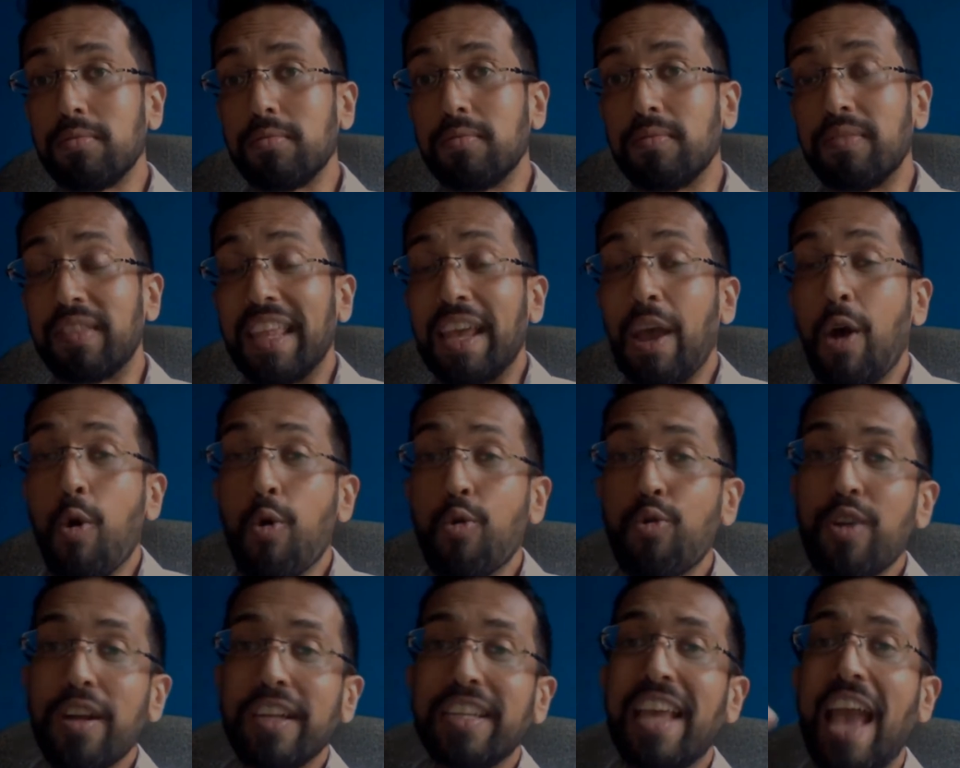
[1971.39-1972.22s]
they
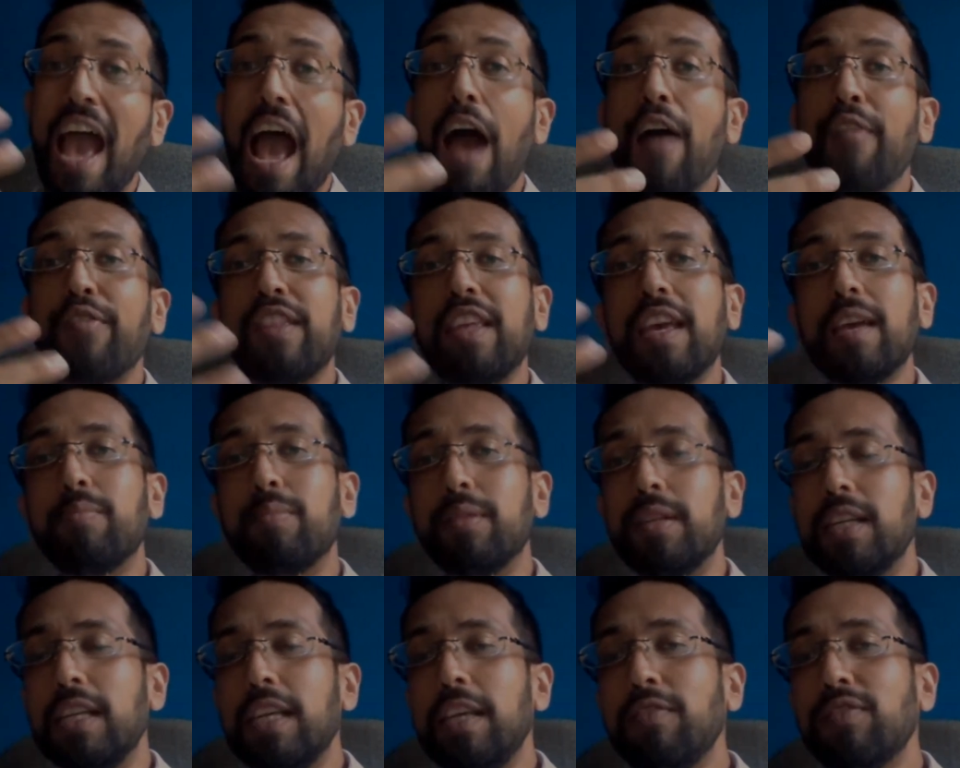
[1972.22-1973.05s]
already have their
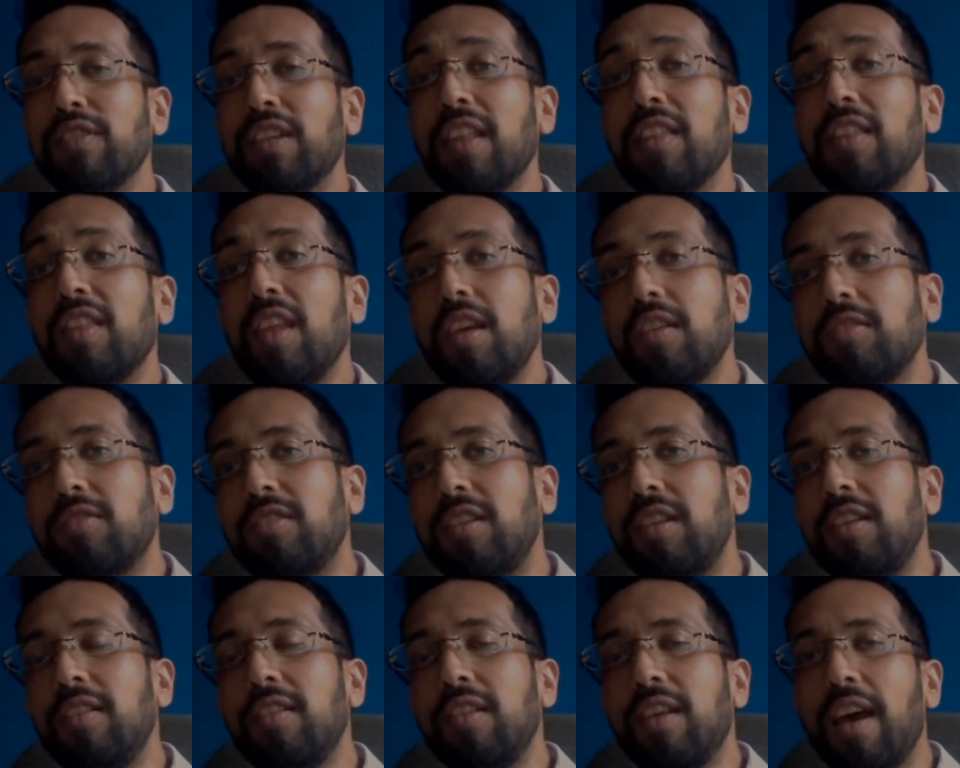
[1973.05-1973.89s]
beliefs and they
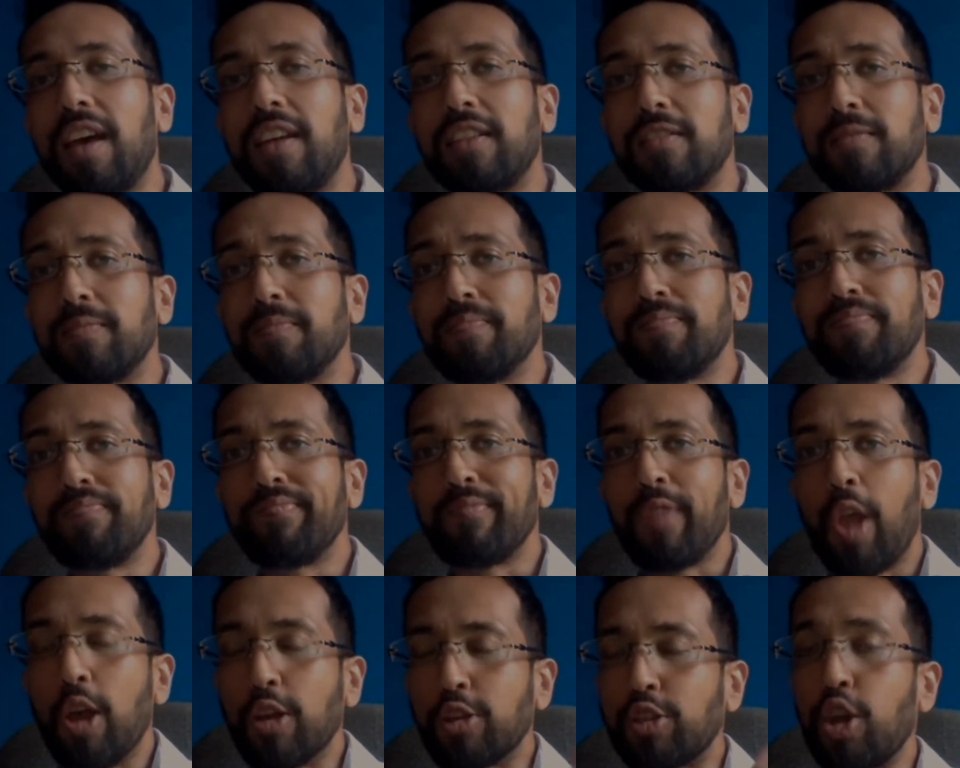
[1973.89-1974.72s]
see that
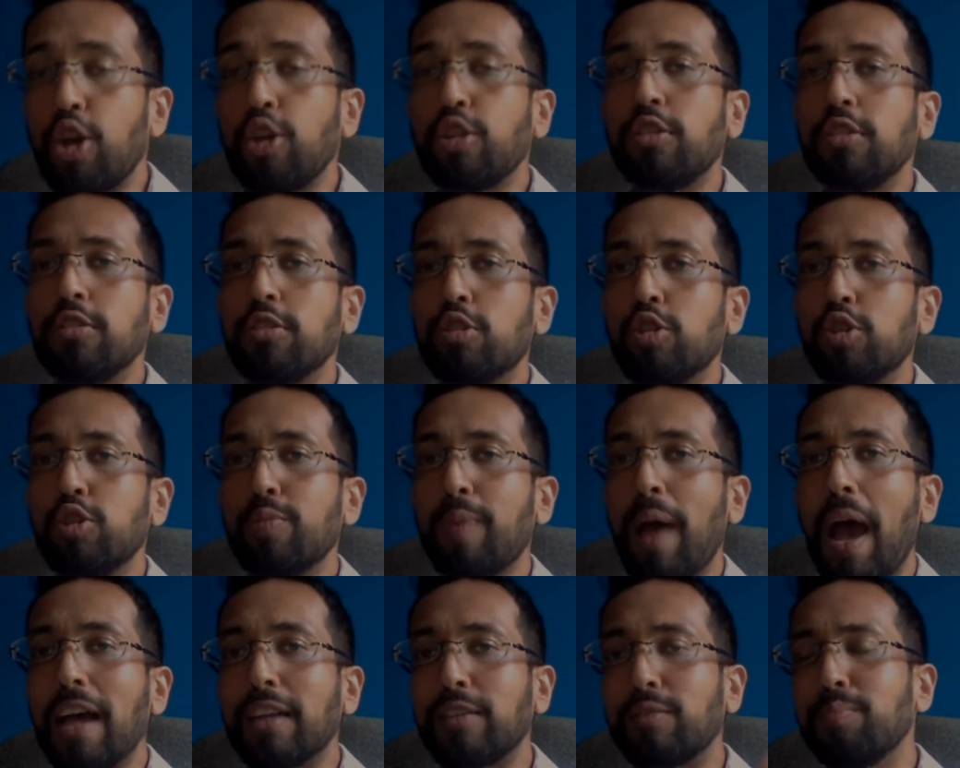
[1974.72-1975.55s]
a certain group
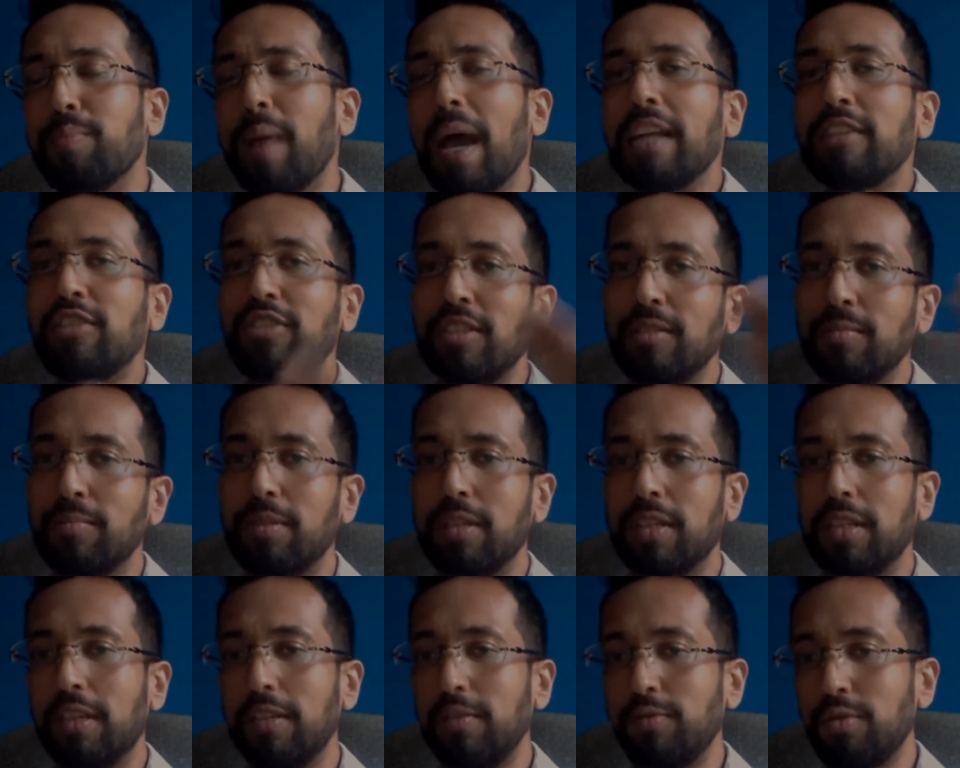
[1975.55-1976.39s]
has matching
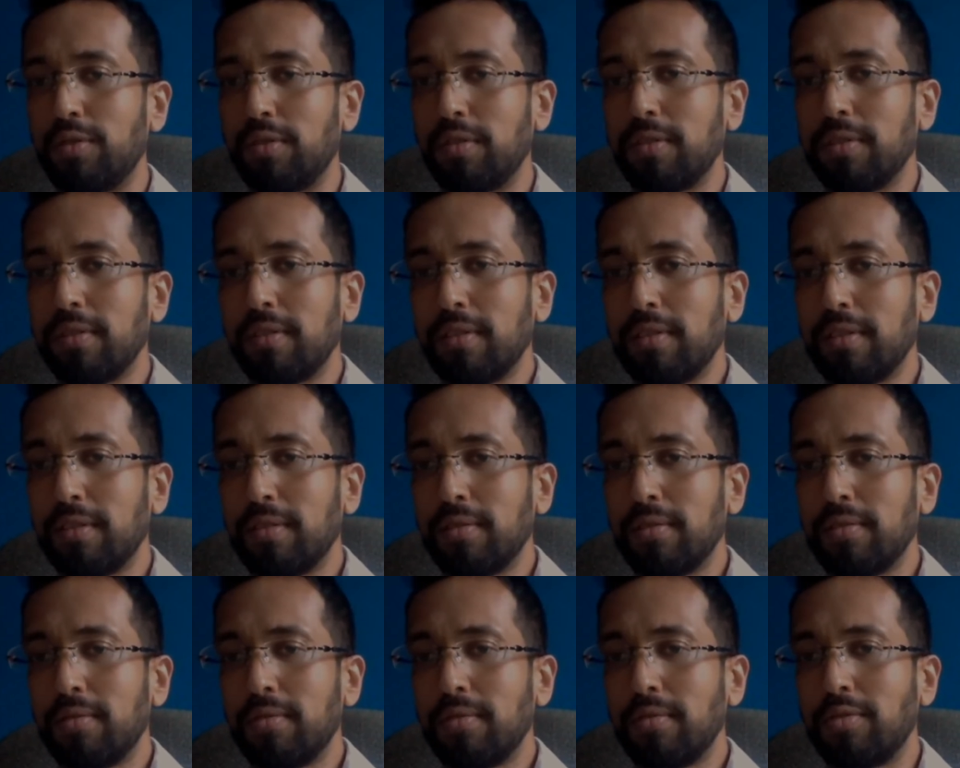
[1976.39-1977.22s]
beliefs.
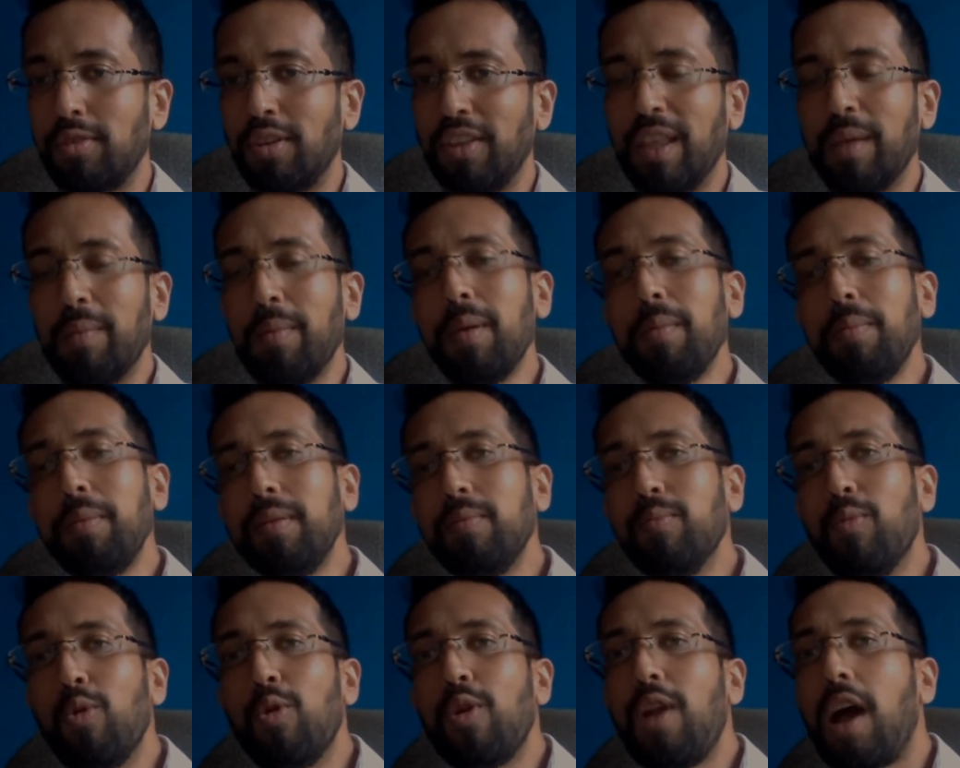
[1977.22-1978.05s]
So they may be
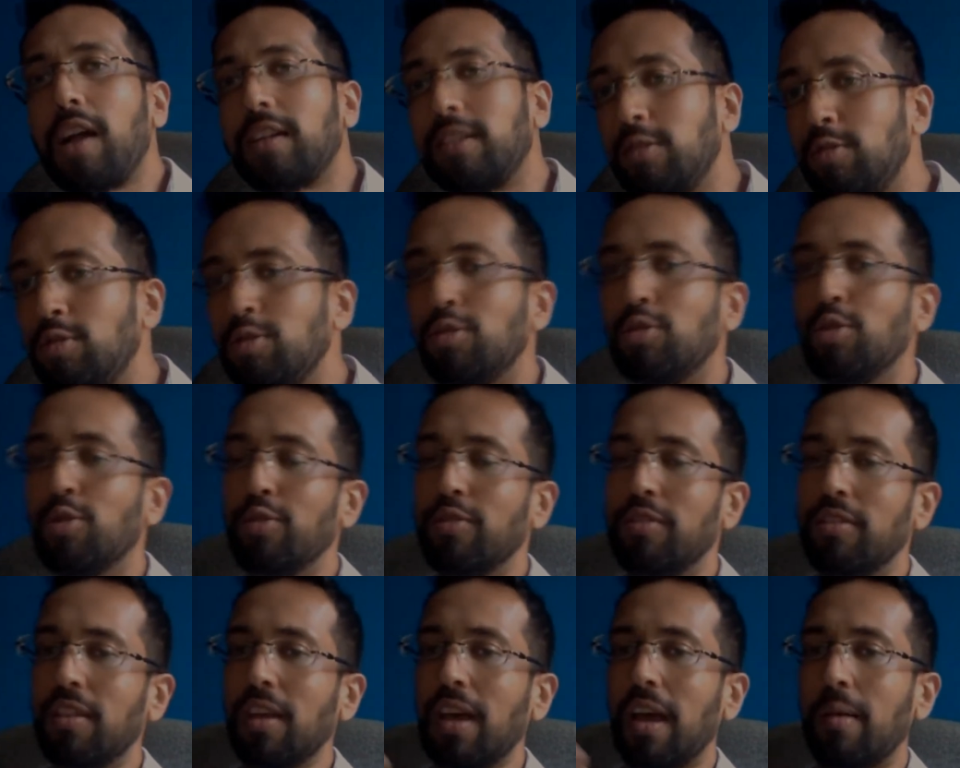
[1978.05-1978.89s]
more likely to
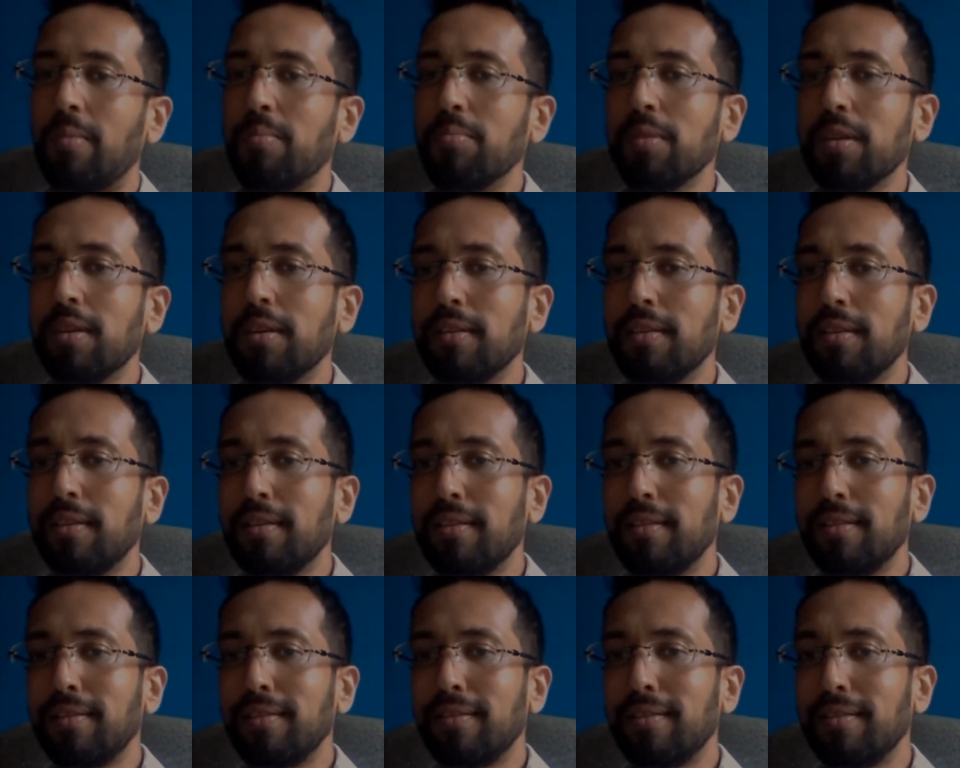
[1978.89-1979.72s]
join them
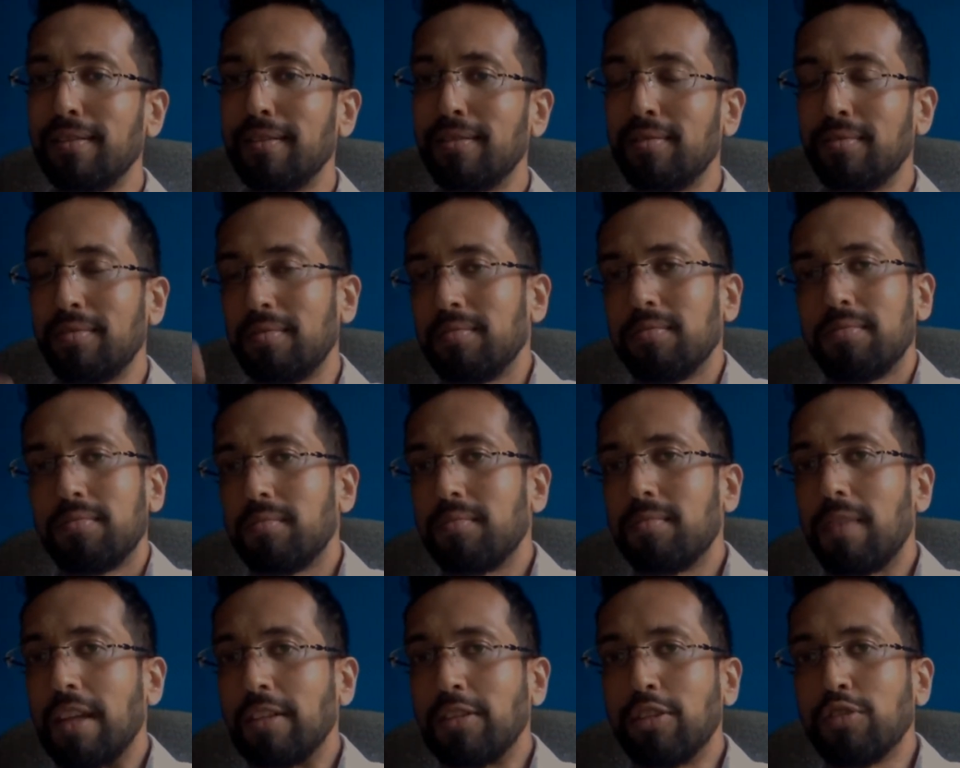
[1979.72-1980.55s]

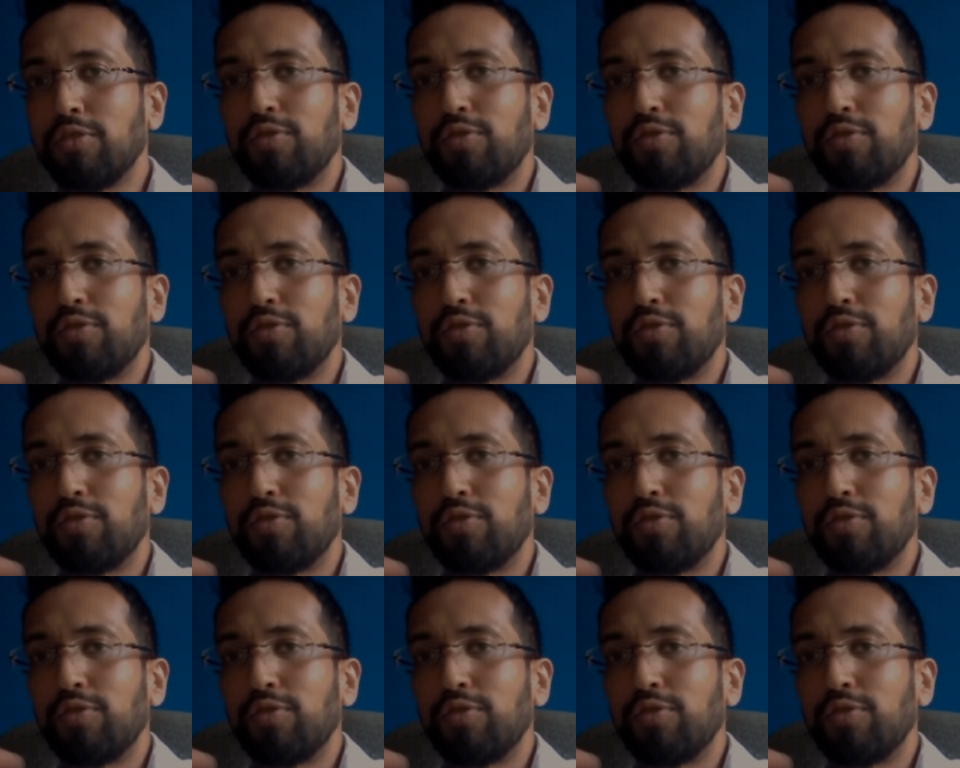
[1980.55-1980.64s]
and just